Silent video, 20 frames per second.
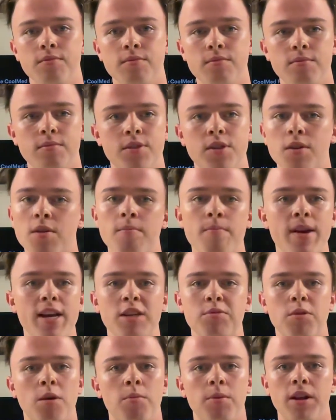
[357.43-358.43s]
Certain
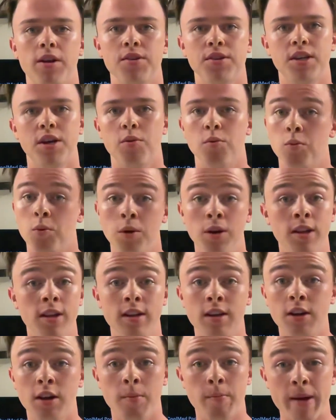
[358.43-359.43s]
baseball players get really
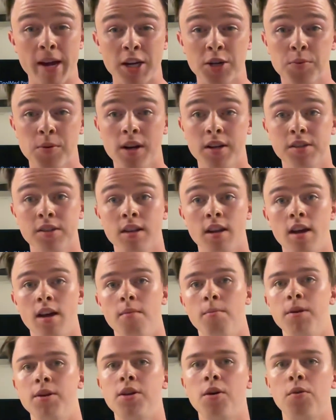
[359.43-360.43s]
good at bench press,
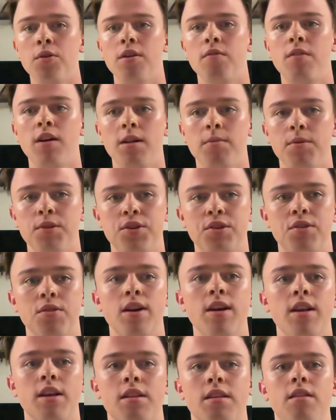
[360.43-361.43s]
but don't develop the
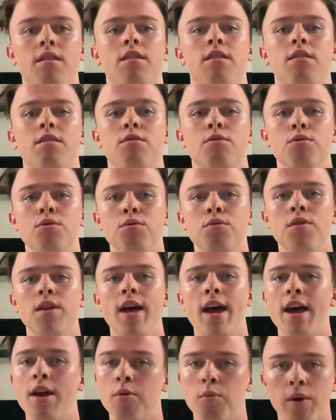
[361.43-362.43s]
strength through
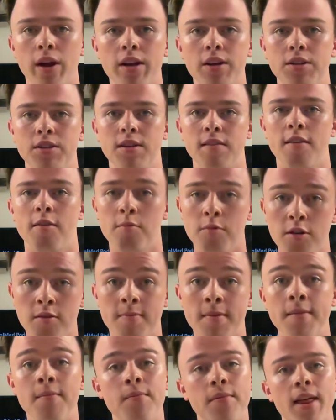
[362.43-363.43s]
the end ranges of the
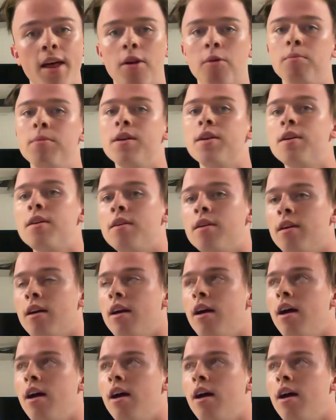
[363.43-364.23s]
movement that'll be